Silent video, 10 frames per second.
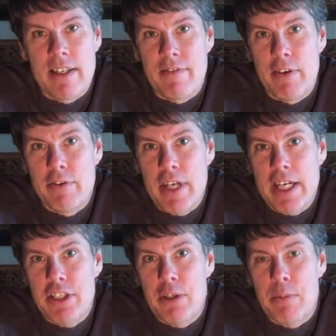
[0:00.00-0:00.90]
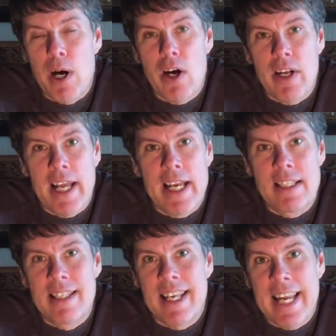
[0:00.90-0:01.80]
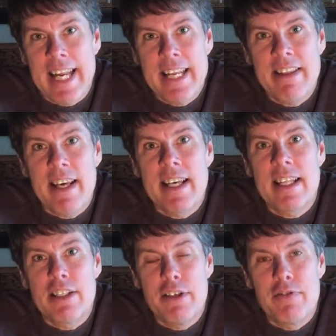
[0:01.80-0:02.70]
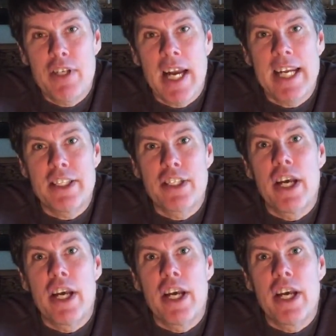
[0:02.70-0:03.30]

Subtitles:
if you changed your broadheads, anything that you changed,